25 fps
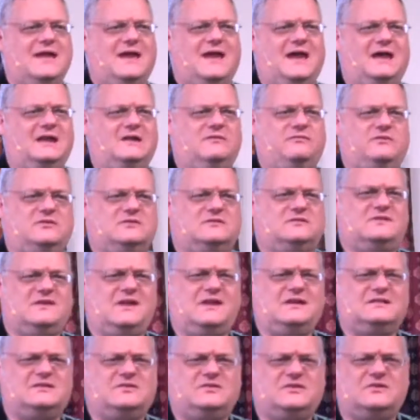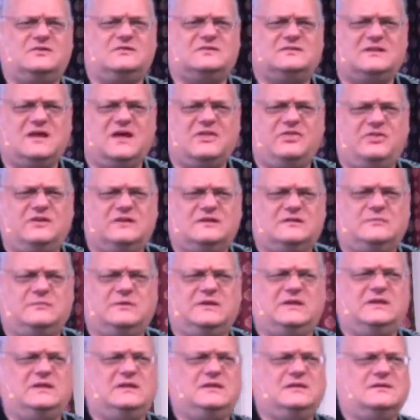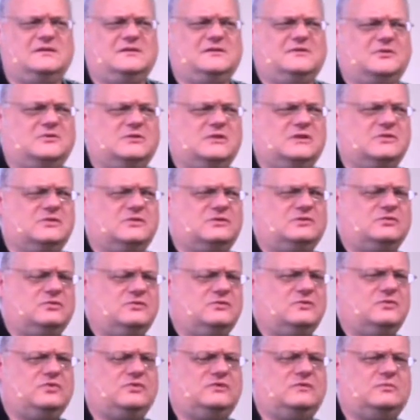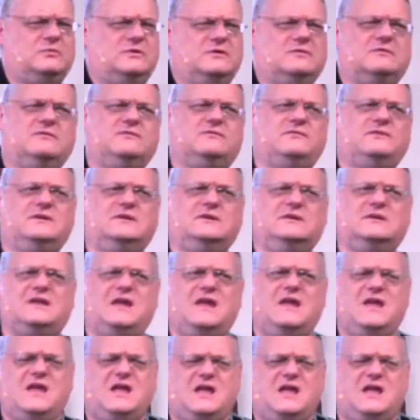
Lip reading: And if you're saying that there's nothing to be healed, only the truth to be revealed,